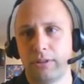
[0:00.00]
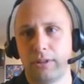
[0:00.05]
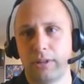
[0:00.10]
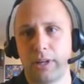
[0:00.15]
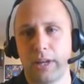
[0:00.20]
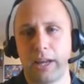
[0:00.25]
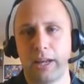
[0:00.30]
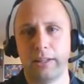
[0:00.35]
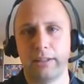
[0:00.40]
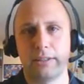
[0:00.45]

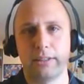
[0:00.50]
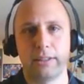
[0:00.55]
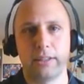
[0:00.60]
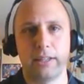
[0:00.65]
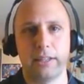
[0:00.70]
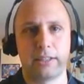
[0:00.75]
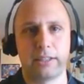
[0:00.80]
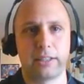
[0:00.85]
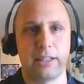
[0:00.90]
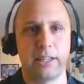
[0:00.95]
And
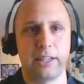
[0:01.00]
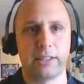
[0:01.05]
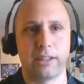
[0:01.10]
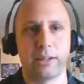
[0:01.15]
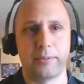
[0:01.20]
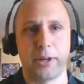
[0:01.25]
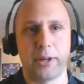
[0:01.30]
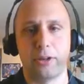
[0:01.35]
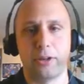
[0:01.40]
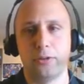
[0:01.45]
it's linked
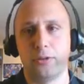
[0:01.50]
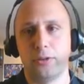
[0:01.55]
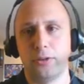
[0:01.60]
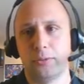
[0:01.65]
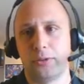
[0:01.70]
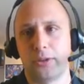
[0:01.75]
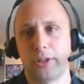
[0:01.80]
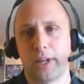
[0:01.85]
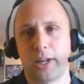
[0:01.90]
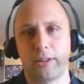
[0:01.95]
on my
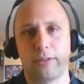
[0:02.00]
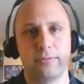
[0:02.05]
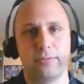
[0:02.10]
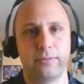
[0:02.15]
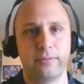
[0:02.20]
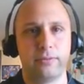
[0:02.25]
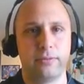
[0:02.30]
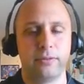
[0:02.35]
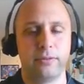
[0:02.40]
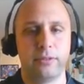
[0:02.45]
YouTube channel.
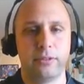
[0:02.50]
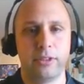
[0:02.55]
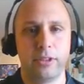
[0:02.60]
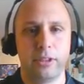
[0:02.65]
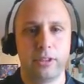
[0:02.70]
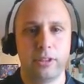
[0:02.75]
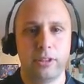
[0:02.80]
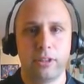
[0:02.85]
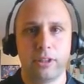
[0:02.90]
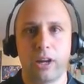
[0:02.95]

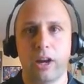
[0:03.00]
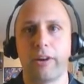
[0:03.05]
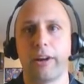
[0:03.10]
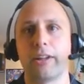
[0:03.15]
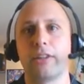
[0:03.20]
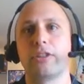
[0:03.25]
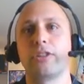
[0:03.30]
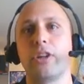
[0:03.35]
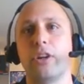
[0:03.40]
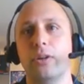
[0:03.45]
All
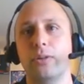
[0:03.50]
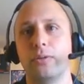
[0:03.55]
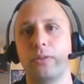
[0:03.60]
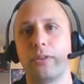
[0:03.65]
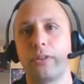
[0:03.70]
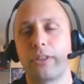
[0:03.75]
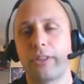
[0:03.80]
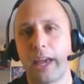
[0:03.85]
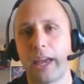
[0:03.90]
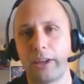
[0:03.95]
right, so
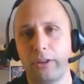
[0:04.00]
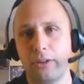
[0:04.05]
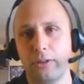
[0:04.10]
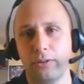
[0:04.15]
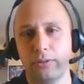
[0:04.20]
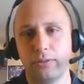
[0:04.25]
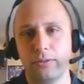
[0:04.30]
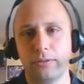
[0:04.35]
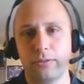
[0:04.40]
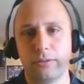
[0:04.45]
thank
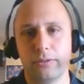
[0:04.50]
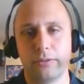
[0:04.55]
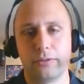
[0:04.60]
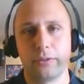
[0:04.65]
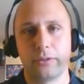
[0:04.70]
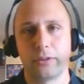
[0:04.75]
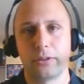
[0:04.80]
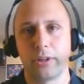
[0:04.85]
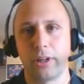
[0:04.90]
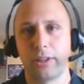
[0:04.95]
you
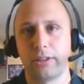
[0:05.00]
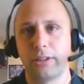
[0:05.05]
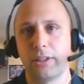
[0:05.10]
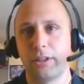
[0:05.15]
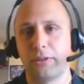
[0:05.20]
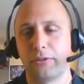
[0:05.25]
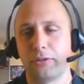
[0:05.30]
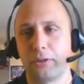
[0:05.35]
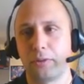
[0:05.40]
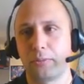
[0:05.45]
for
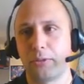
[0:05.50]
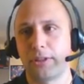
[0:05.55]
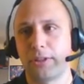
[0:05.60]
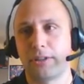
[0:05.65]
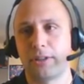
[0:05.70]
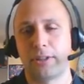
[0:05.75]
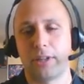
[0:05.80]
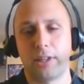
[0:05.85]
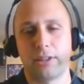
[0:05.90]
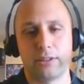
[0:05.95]
sitting through the
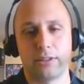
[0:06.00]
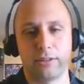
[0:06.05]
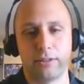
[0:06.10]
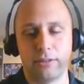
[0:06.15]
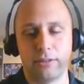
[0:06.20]
presentation.